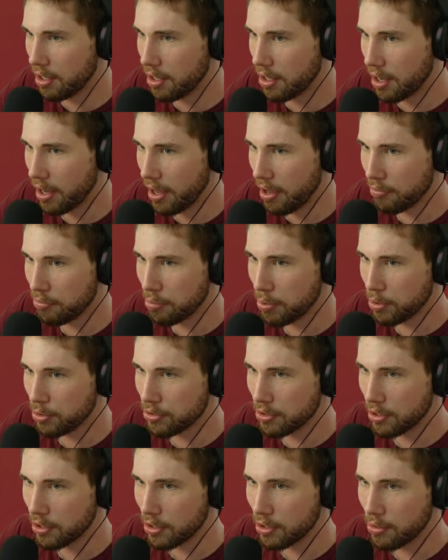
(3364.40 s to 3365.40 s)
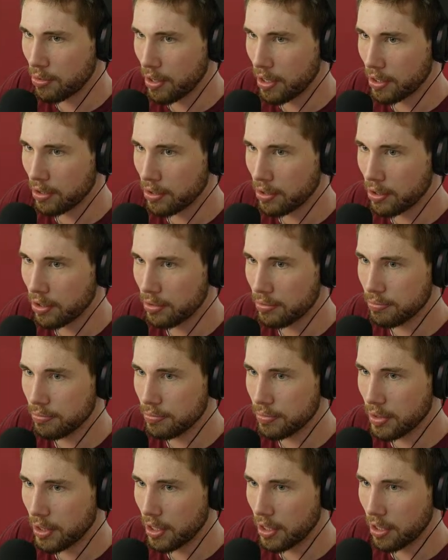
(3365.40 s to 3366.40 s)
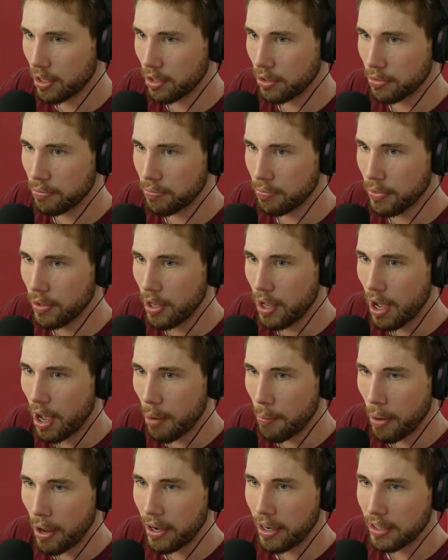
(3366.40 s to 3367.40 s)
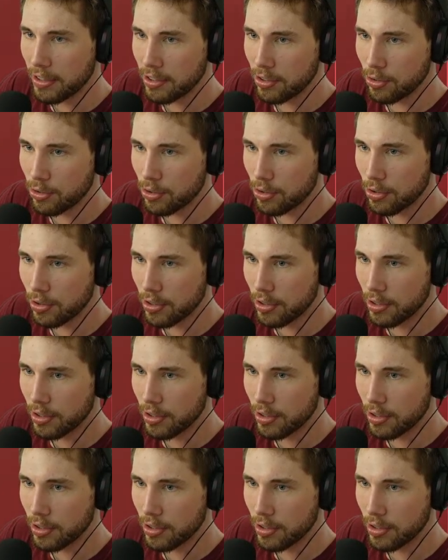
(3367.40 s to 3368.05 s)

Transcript: I have boosted it quite a lot. I don't know. I might need to